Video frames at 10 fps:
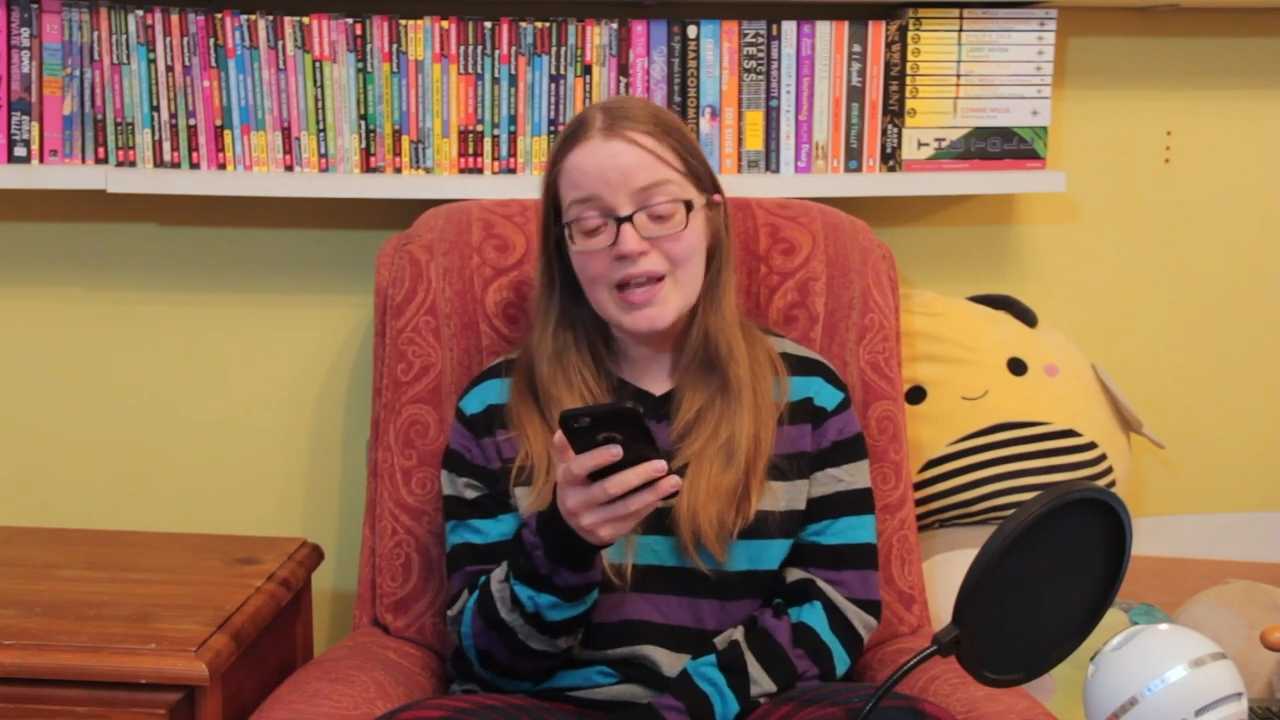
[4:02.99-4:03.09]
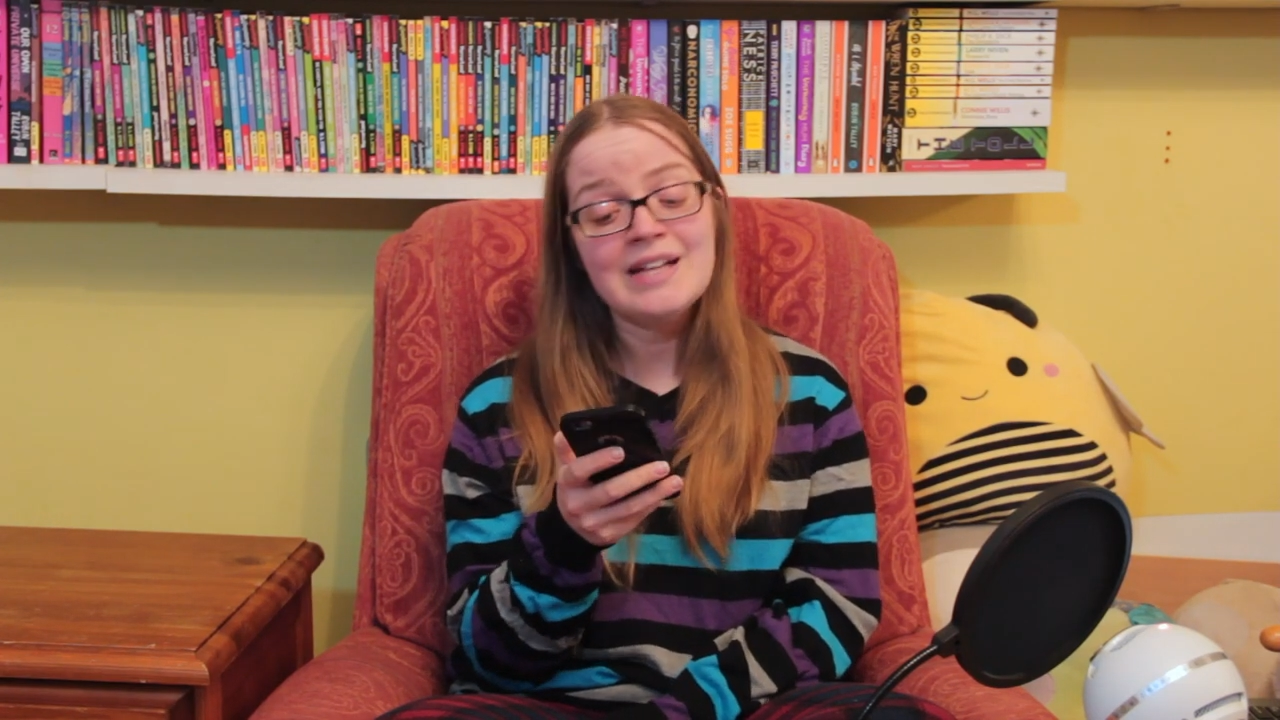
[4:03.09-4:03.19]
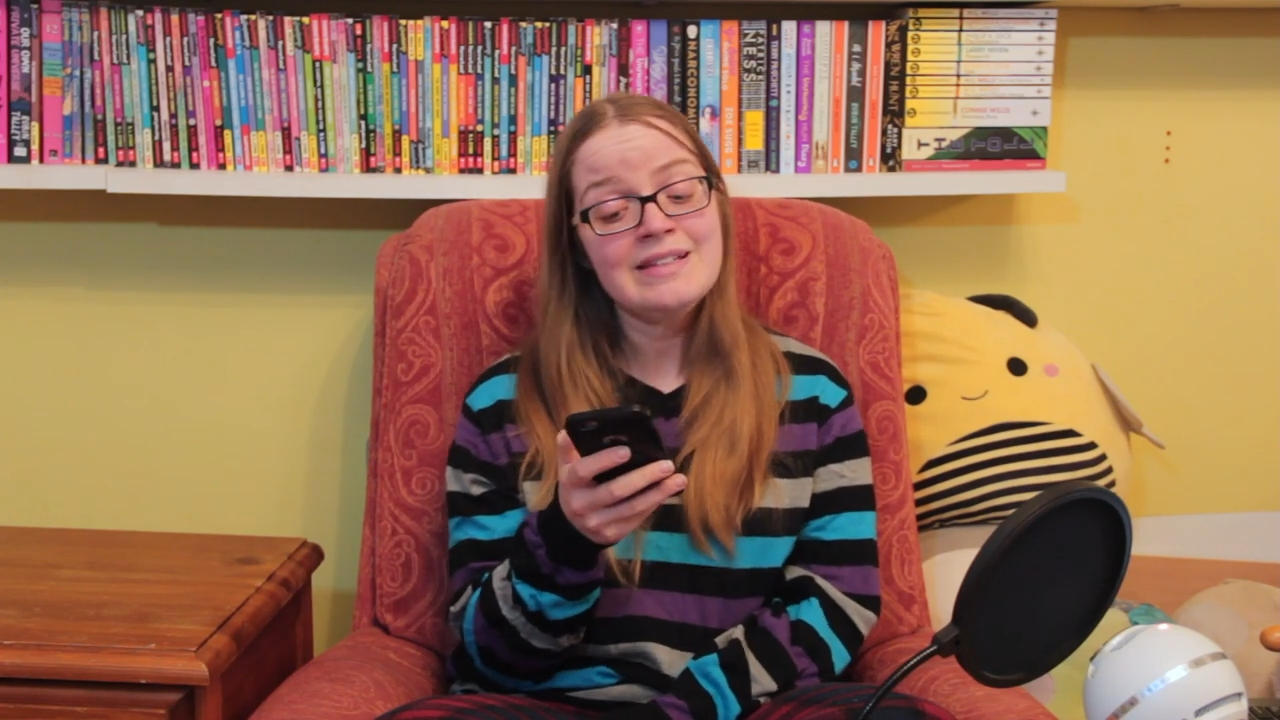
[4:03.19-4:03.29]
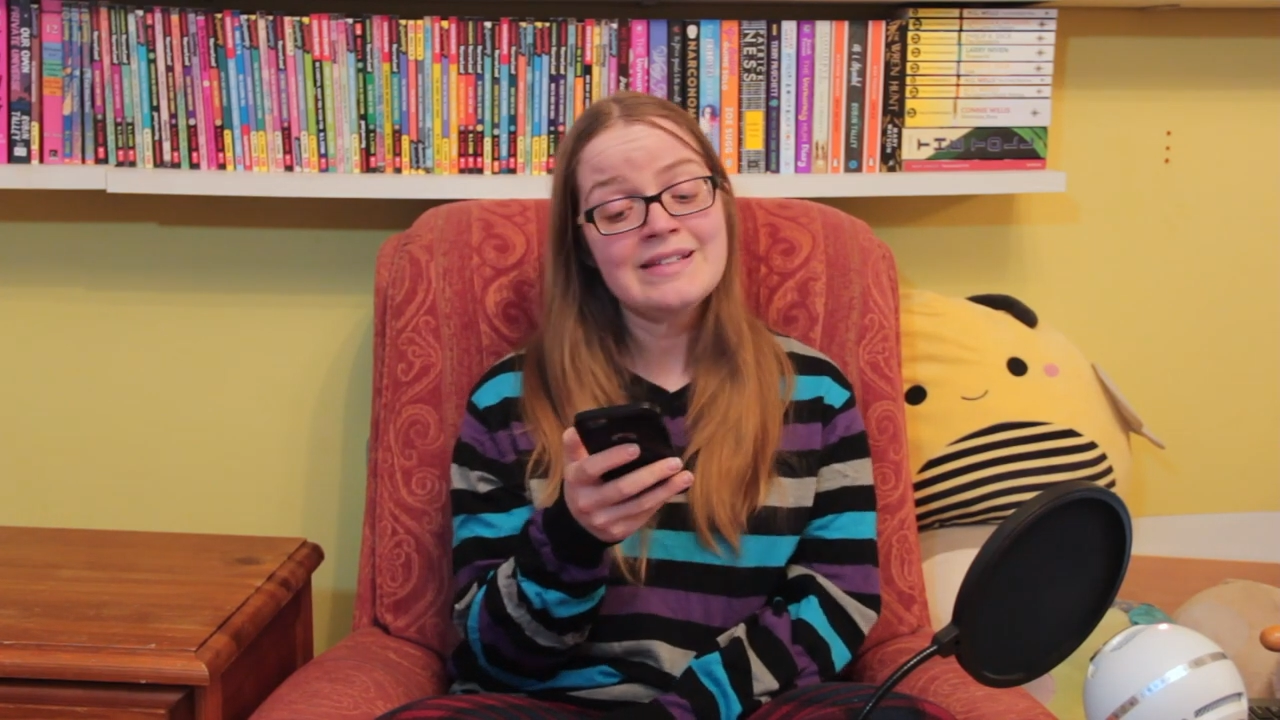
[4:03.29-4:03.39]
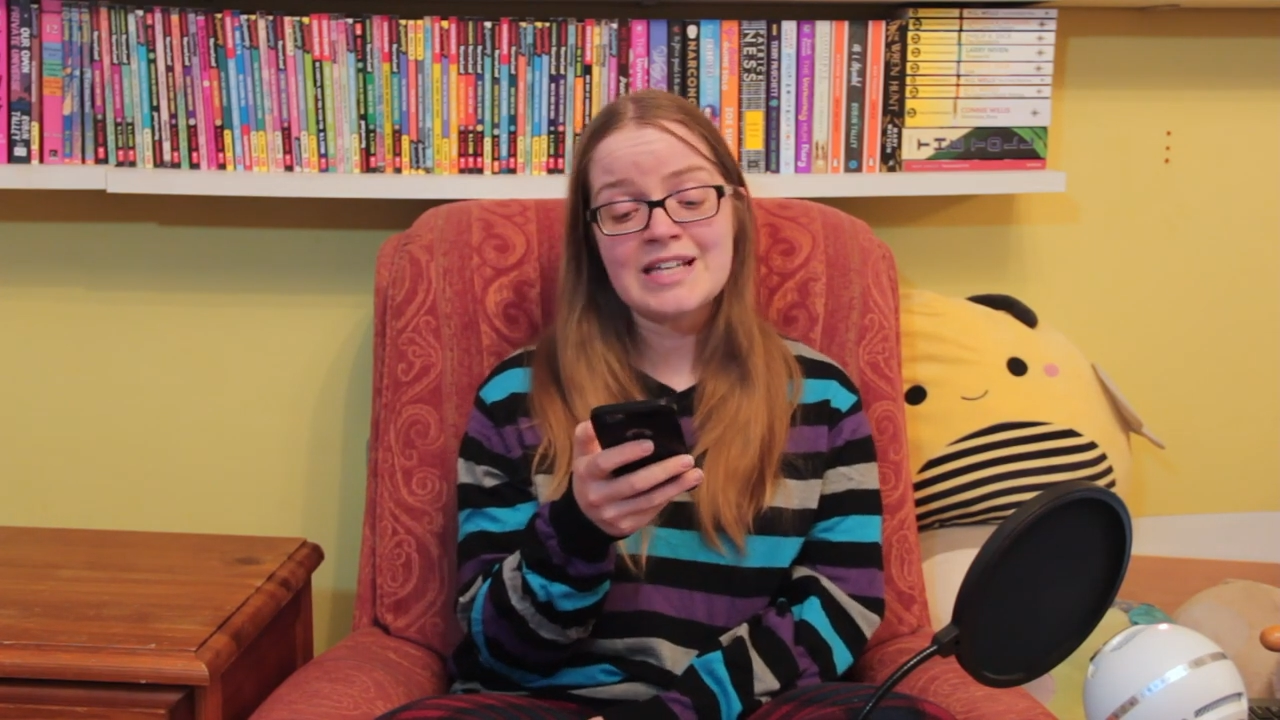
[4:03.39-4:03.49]

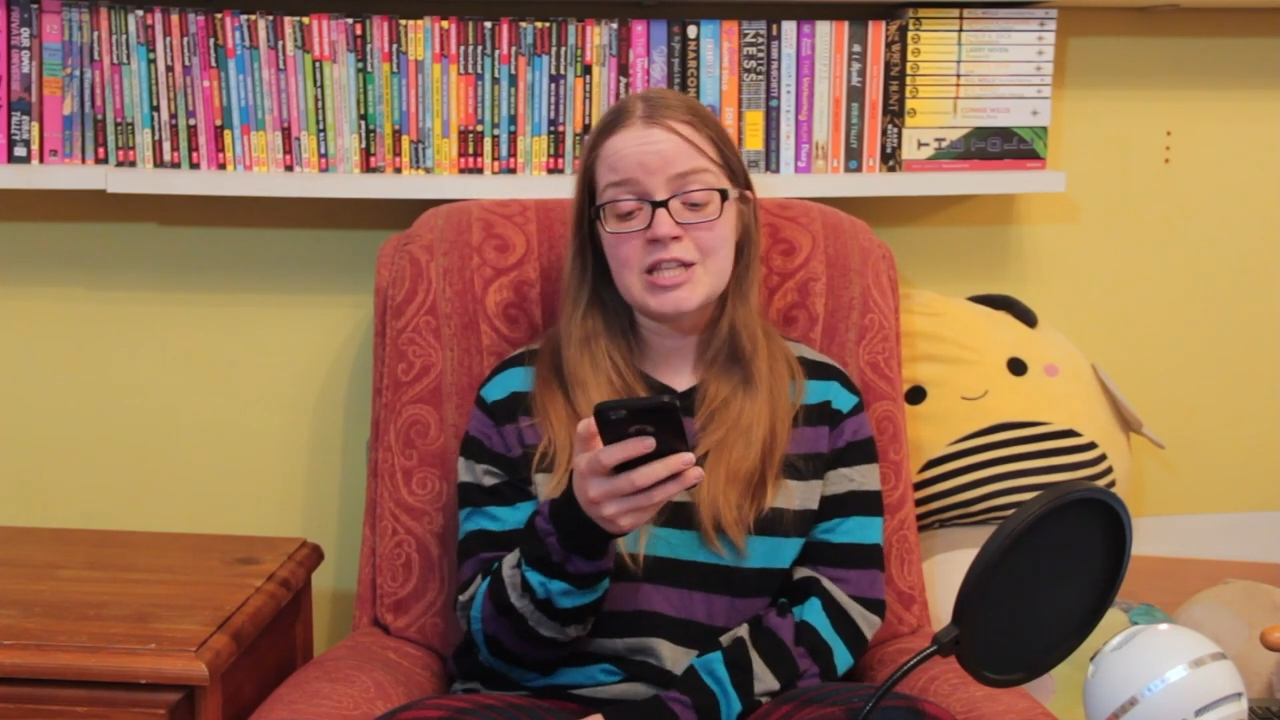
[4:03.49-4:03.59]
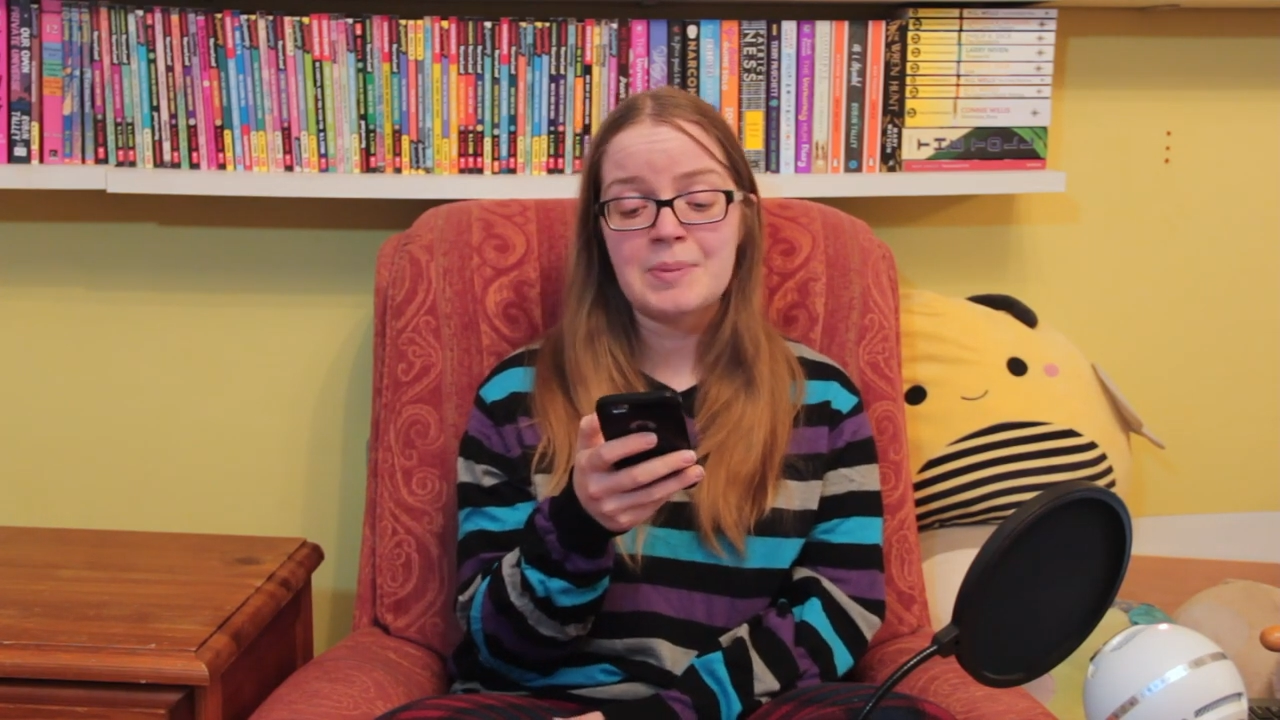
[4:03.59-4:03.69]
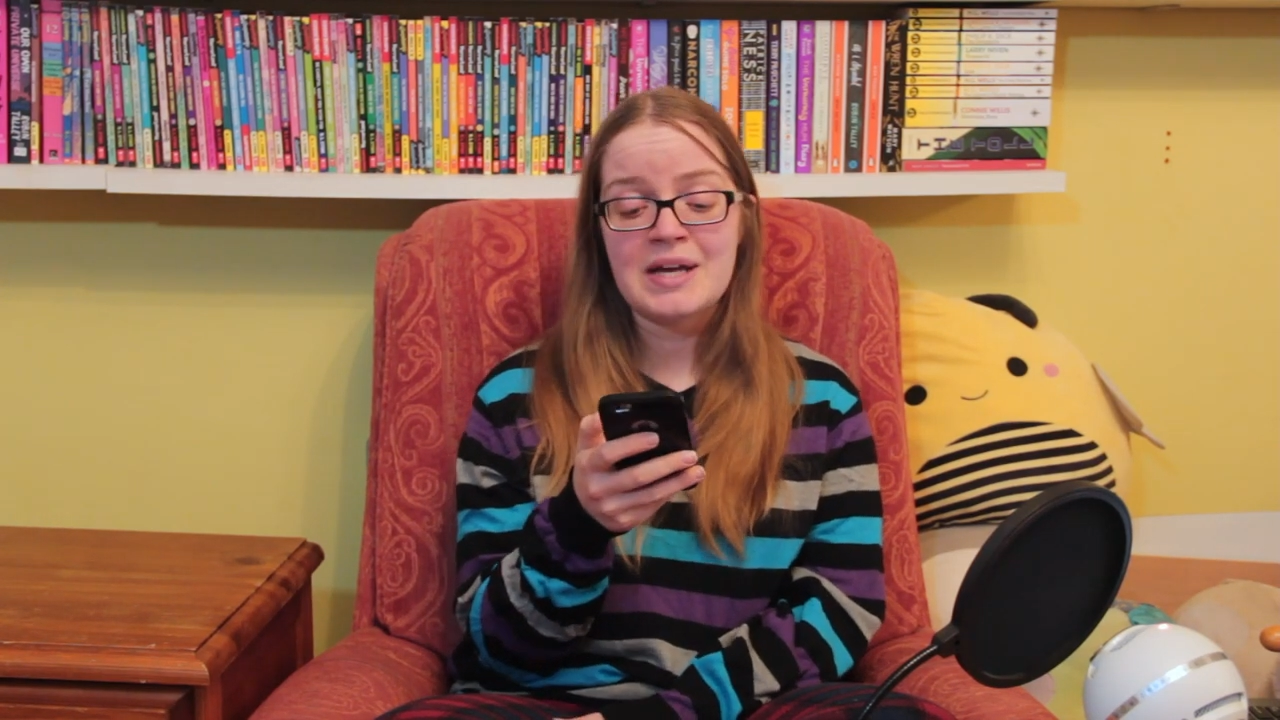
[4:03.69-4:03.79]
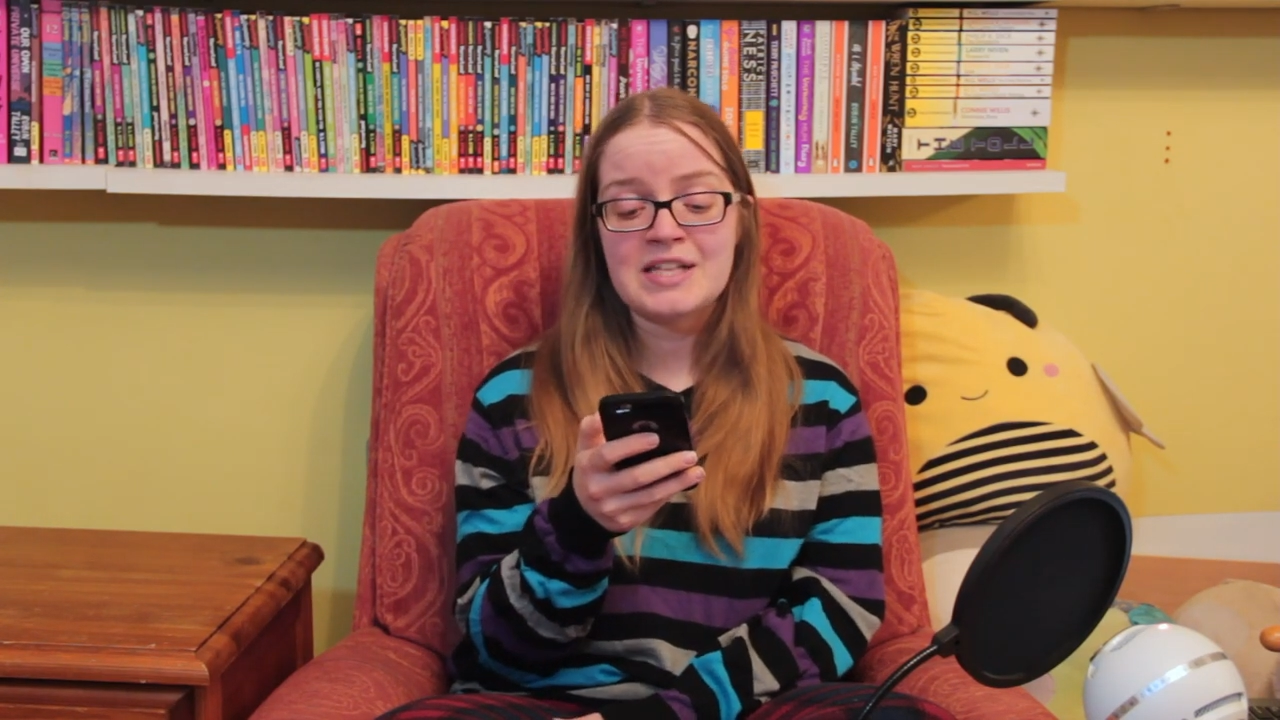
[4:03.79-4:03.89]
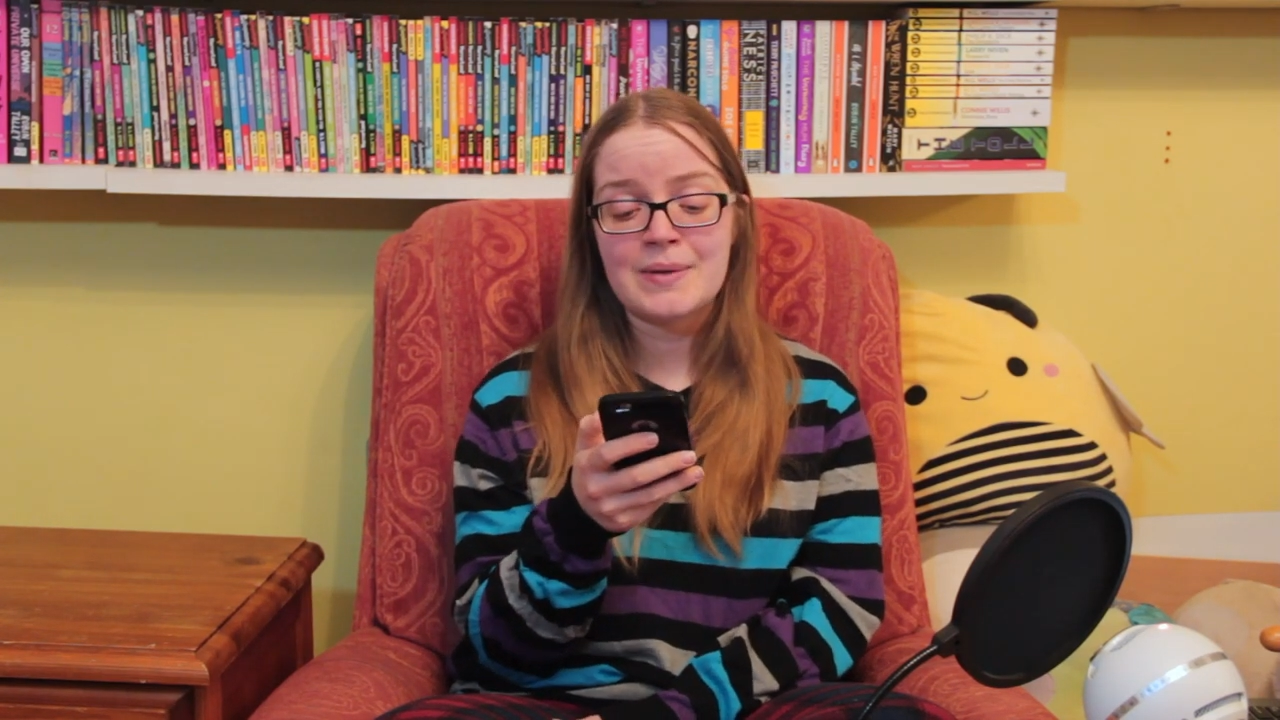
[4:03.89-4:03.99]
In sixth place,